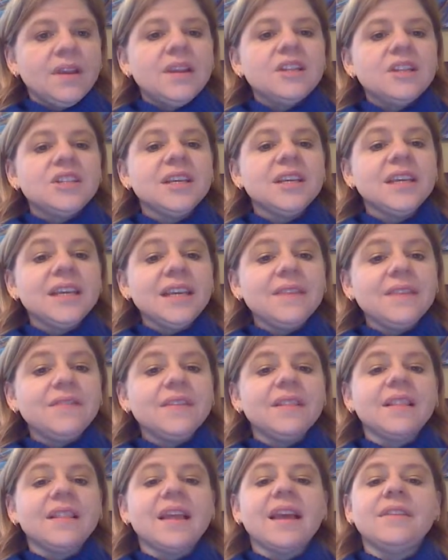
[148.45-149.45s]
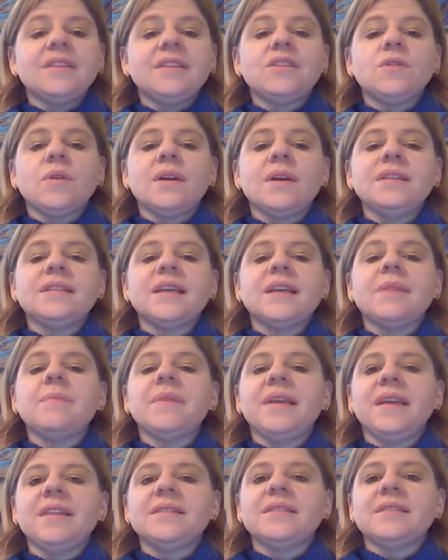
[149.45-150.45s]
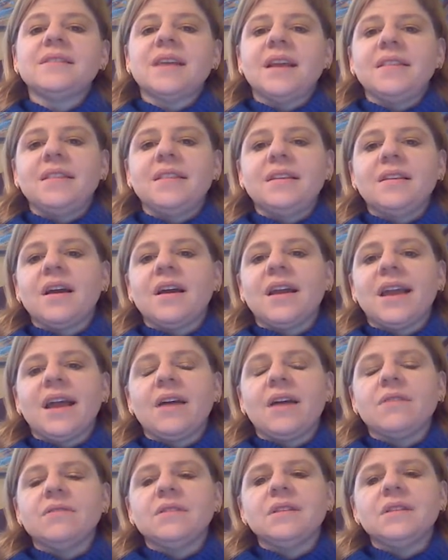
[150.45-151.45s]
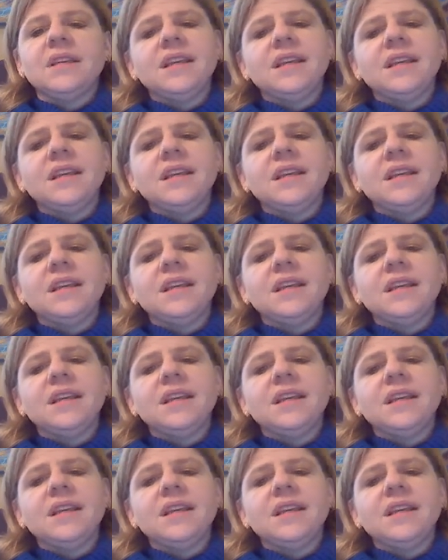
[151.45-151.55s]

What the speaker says: She even lined the toys up inside the doghouse,